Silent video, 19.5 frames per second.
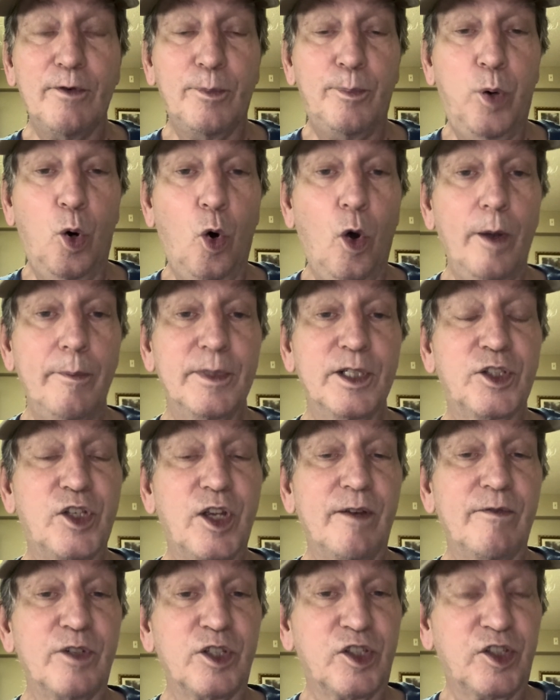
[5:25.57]
appointments
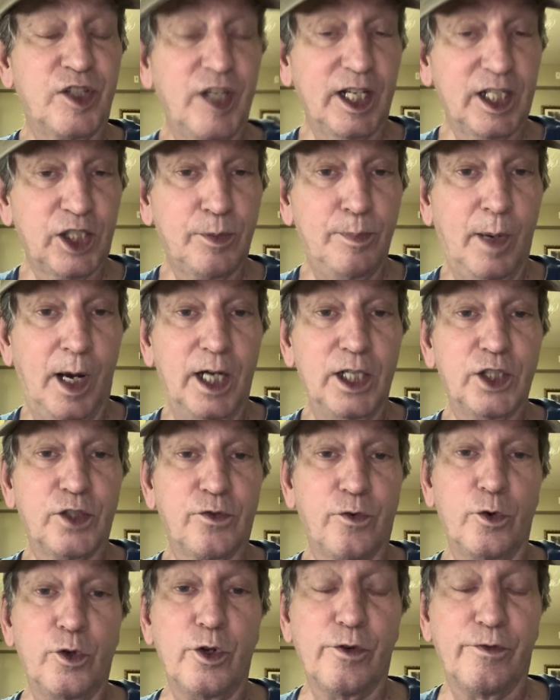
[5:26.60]
every 6 months
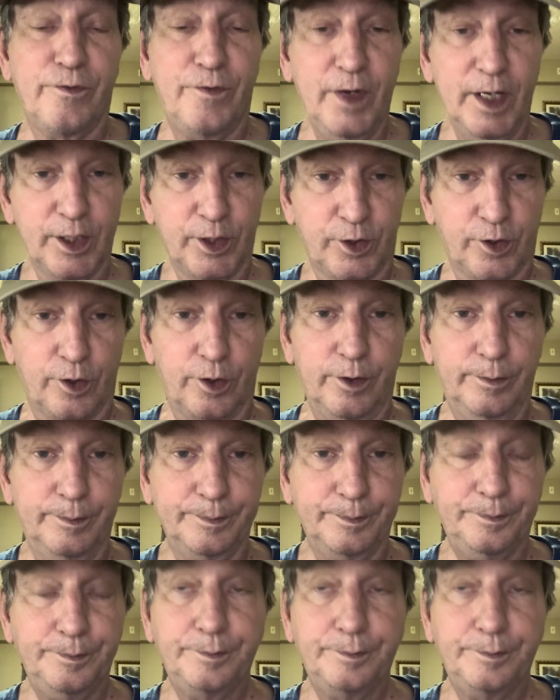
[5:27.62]
for your fiscal.